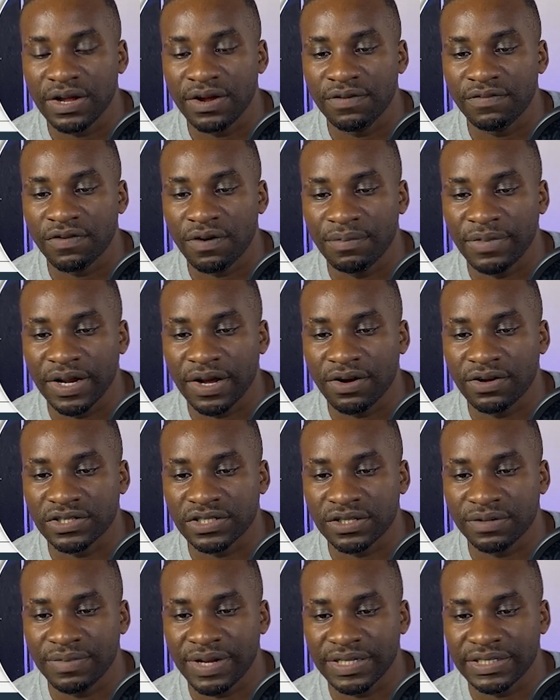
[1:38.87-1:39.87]
from the
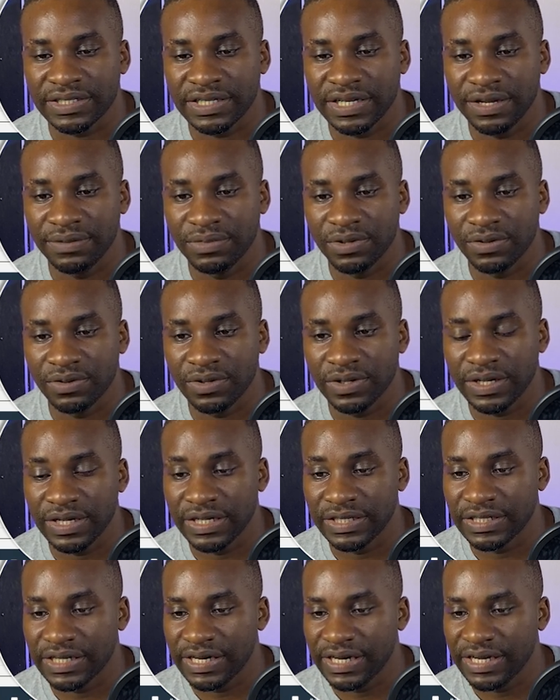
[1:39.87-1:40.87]
customers table
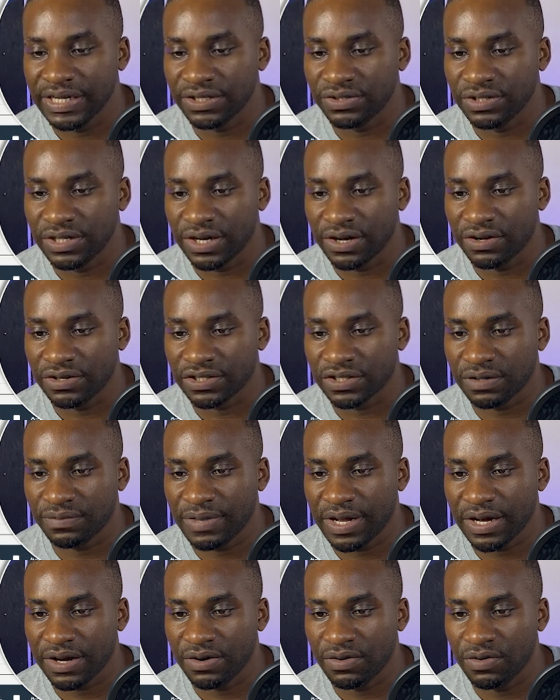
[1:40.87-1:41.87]
is linked to the
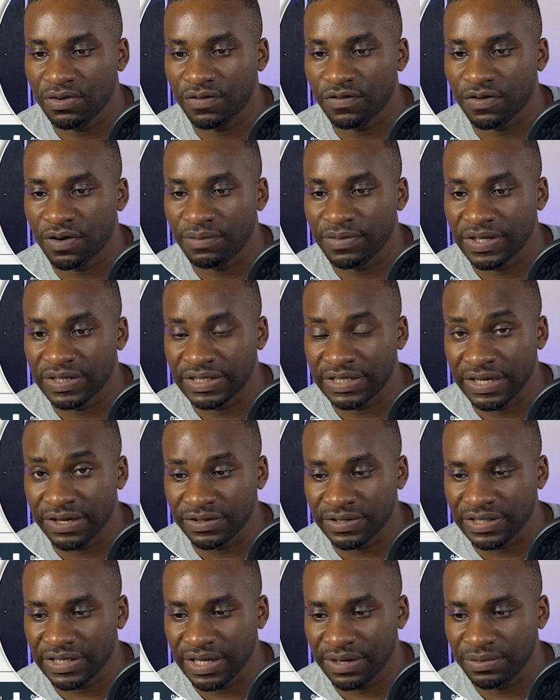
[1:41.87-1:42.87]
customer code from the
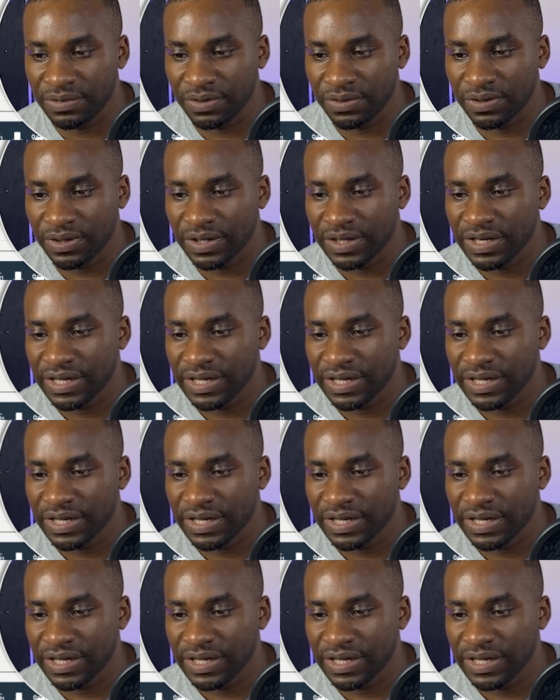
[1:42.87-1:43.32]
sales table.